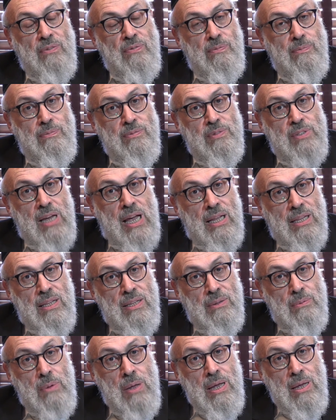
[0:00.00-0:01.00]
from
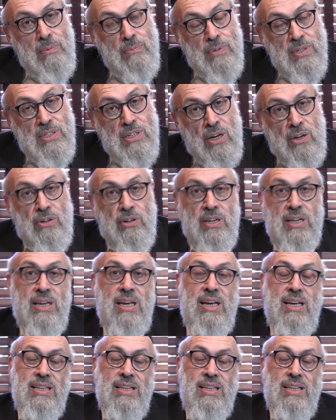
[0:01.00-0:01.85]
al besorei,